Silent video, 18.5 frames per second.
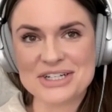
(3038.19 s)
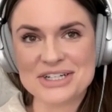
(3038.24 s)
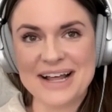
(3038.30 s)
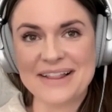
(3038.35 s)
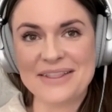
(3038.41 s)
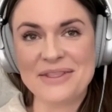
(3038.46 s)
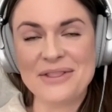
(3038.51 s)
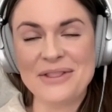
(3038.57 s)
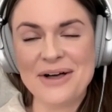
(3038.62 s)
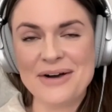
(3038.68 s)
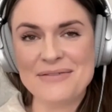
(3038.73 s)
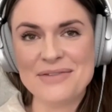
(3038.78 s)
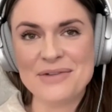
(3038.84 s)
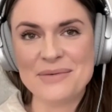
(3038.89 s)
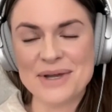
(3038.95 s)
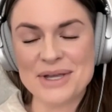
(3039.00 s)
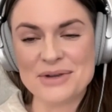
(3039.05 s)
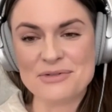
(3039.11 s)
I love the
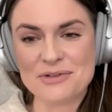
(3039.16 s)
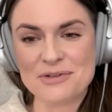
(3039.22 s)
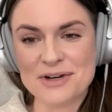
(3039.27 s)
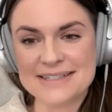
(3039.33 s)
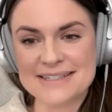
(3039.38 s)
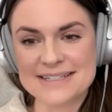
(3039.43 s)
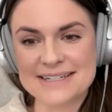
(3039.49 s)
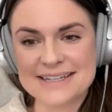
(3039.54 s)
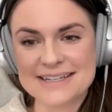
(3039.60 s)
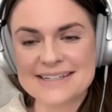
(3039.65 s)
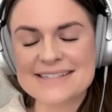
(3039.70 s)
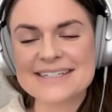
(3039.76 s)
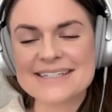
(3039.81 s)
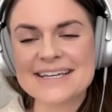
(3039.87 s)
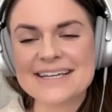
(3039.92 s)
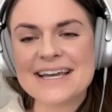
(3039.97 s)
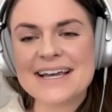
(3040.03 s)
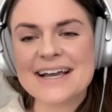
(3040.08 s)
way you phrased this.
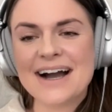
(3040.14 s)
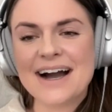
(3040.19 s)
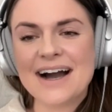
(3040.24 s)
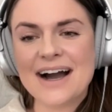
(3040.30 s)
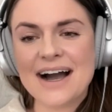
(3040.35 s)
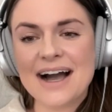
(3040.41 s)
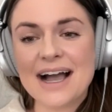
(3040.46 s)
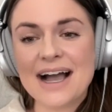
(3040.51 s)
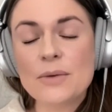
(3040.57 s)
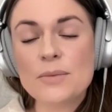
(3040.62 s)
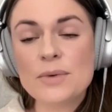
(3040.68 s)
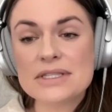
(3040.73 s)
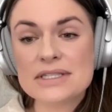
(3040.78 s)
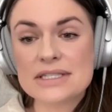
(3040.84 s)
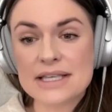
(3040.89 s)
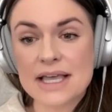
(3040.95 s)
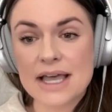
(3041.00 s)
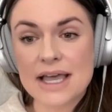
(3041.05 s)
I would
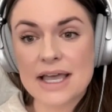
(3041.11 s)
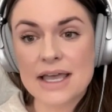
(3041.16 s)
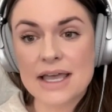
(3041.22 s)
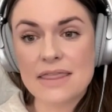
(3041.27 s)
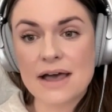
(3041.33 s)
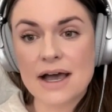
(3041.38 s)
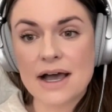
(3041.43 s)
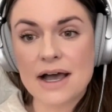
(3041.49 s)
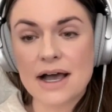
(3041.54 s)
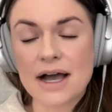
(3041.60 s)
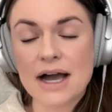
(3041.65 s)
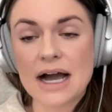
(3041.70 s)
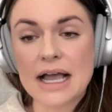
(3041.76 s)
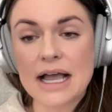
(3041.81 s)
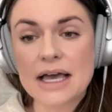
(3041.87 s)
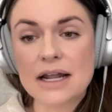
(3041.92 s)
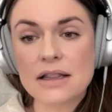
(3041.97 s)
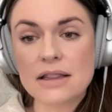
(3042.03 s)
say that I
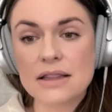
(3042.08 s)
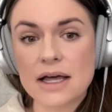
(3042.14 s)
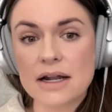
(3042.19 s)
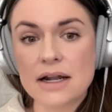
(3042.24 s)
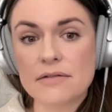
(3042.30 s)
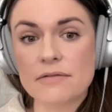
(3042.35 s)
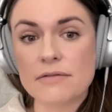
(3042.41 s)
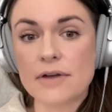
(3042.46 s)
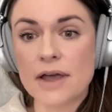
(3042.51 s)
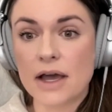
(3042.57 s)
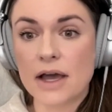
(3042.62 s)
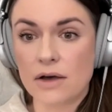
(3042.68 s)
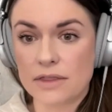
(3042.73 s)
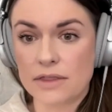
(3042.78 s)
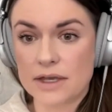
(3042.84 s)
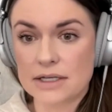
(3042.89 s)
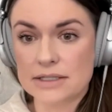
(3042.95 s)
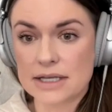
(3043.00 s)
had a lot of health
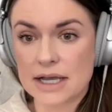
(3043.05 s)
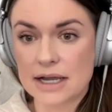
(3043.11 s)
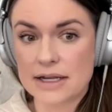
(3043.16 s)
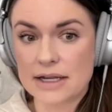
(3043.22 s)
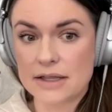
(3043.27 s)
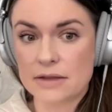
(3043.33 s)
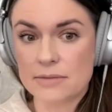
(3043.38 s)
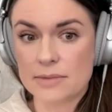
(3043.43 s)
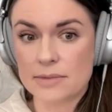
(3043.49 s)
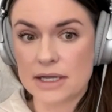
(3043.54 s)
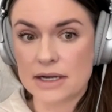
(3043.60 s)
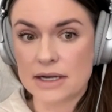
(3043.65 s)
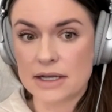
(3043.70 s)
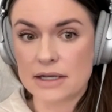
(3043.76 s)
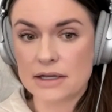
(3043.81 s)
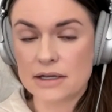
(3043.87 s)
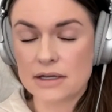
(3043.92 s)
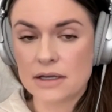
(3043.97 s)
anxiety in the
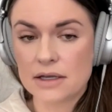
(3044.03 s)
beginning.